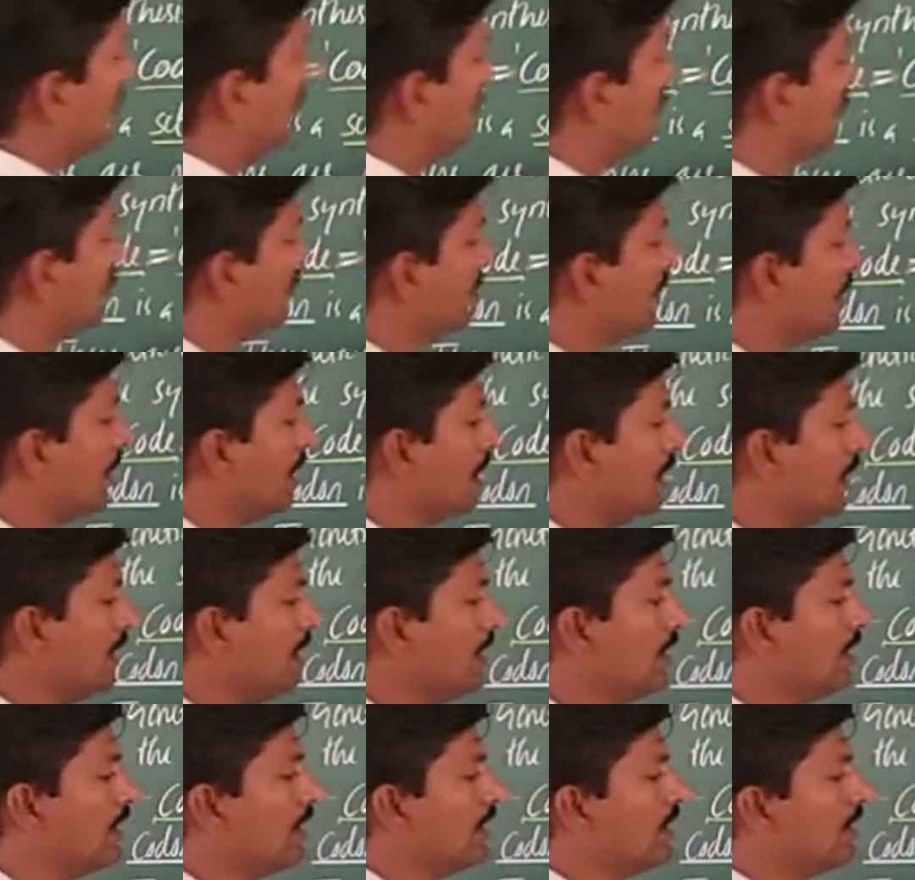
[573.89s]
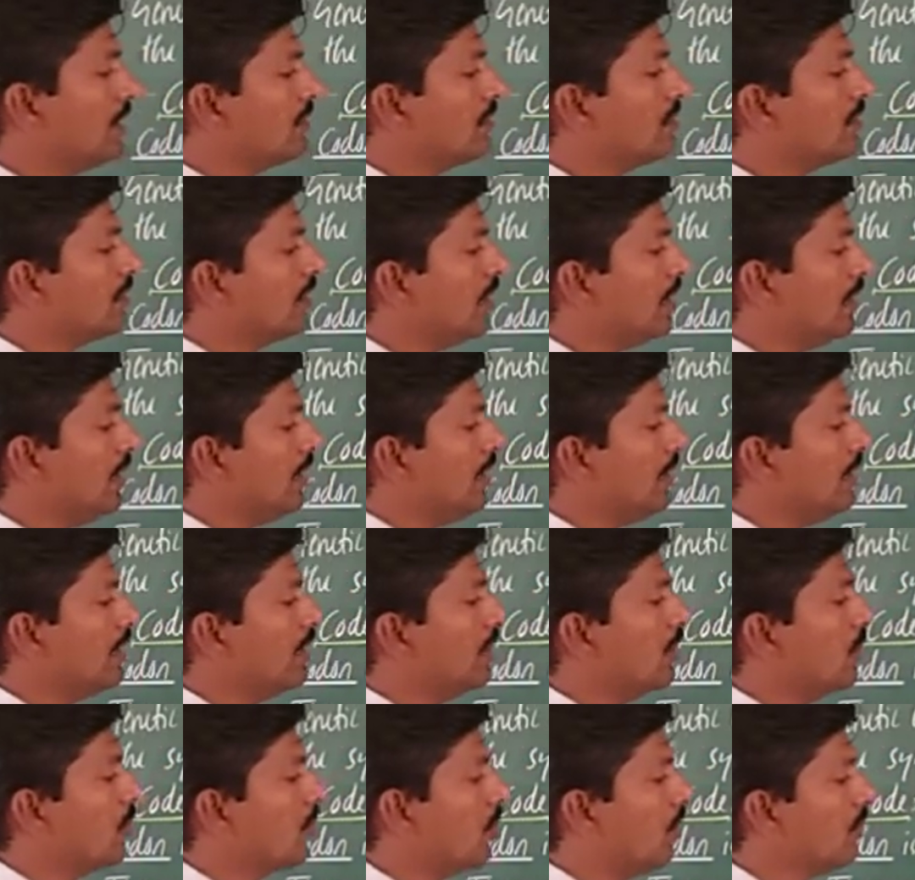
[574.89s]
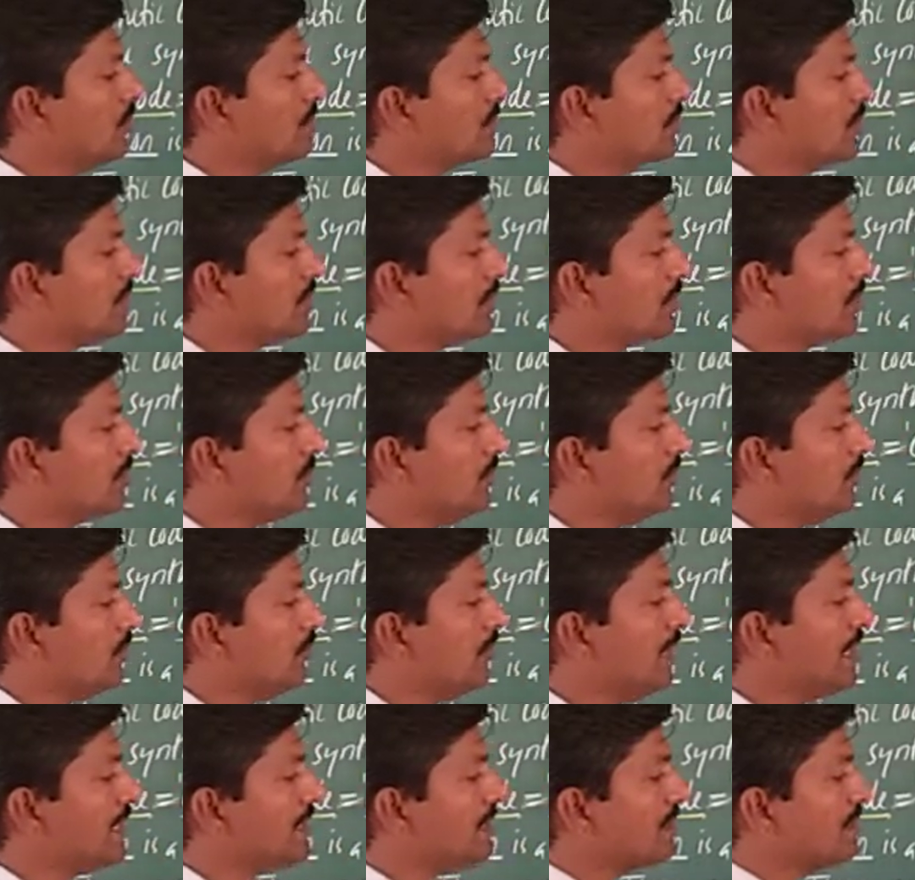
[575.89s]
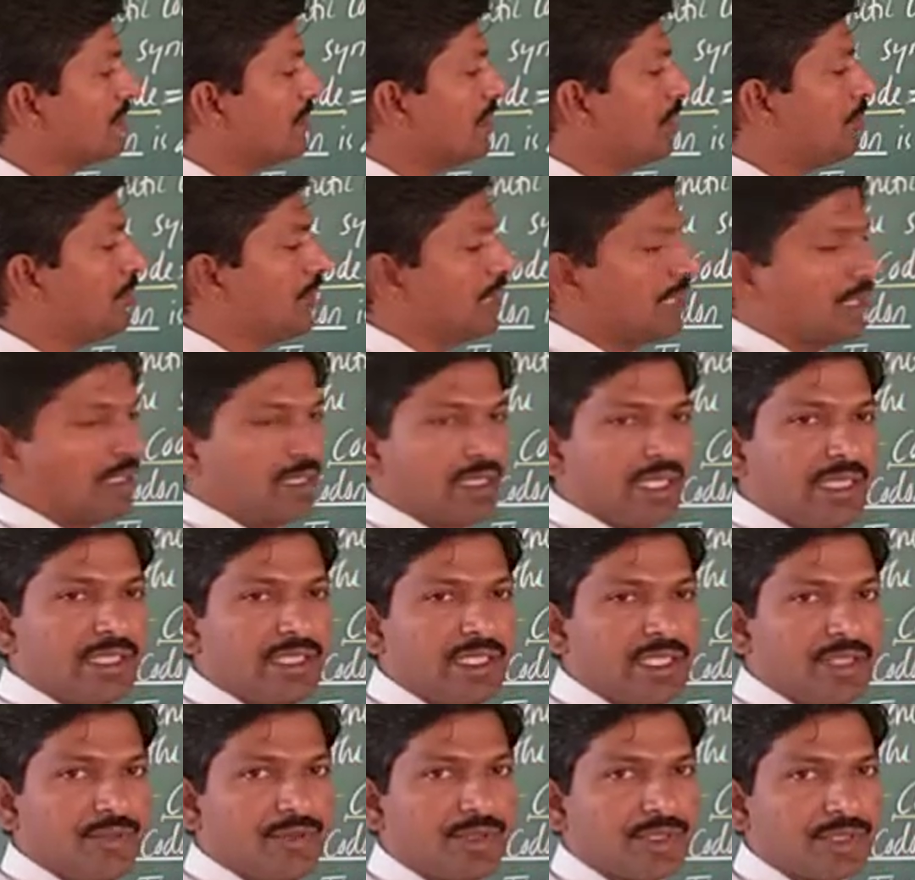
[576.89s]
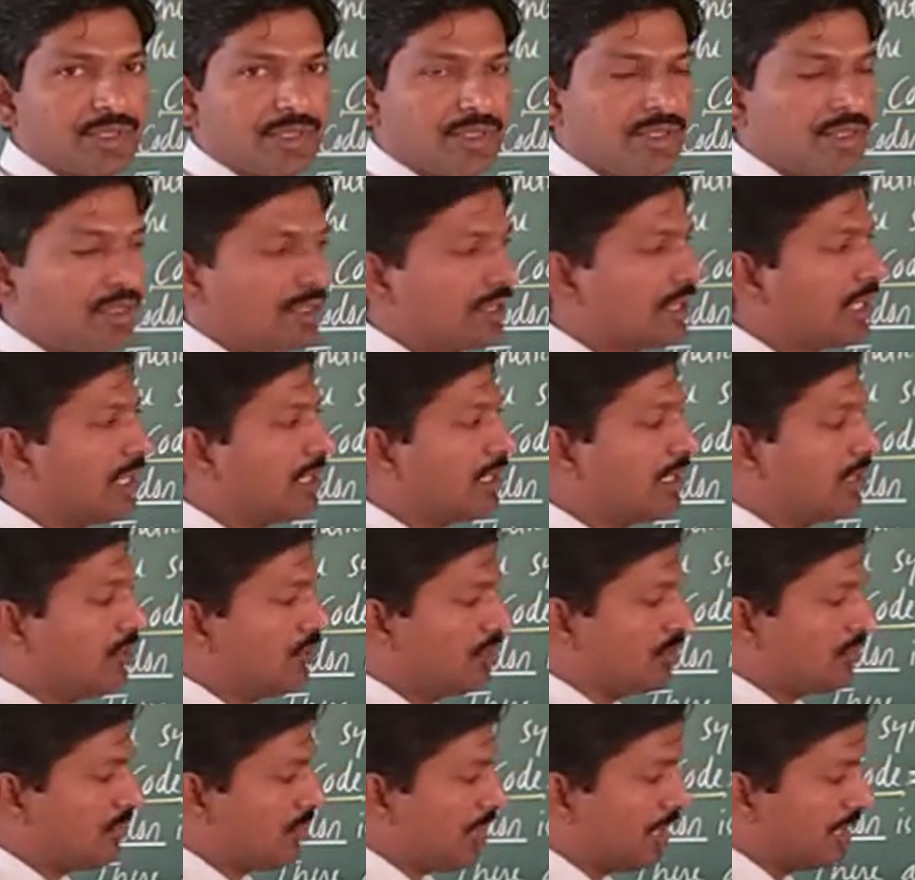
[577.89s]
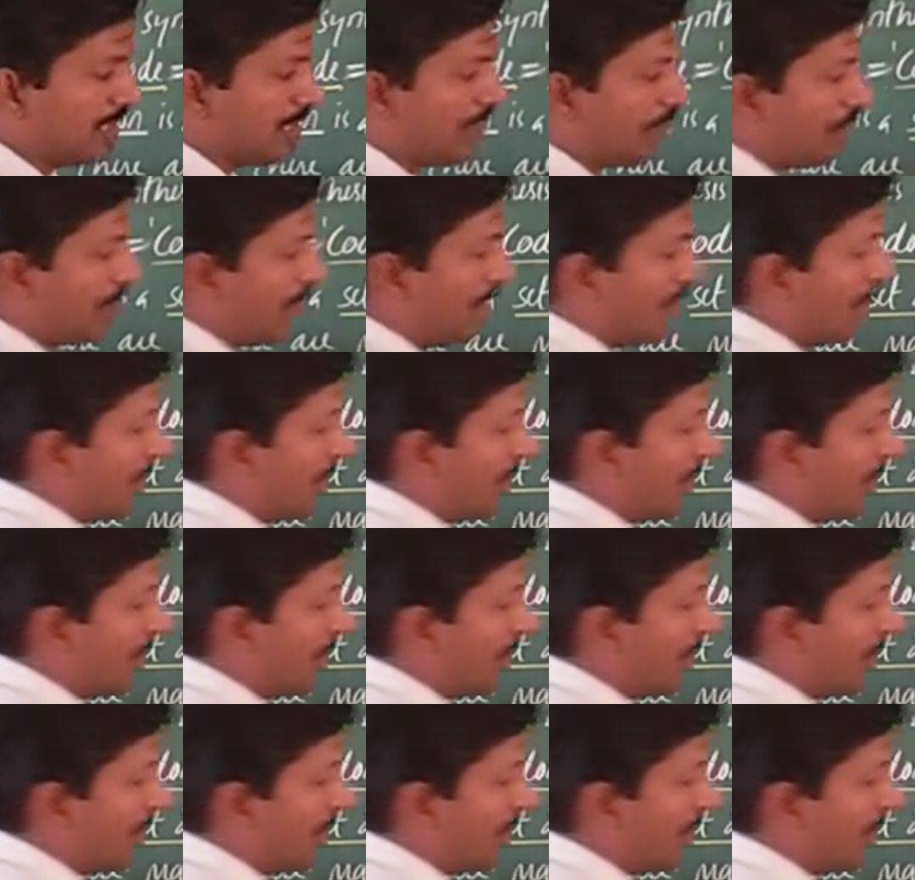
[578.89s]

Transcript: 3 consecutive means neighboring, continuous. For example,